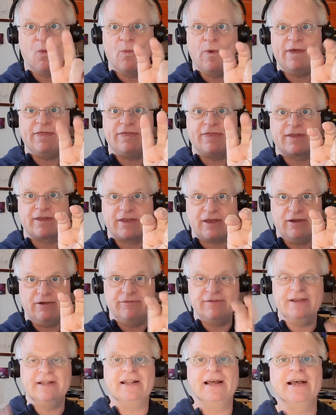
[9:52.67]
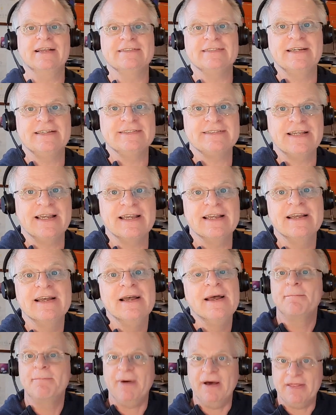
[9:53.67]
with COVID, as they say.
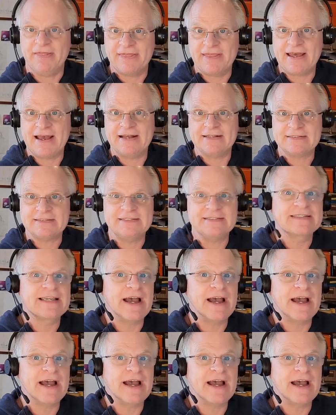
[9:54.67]
But that is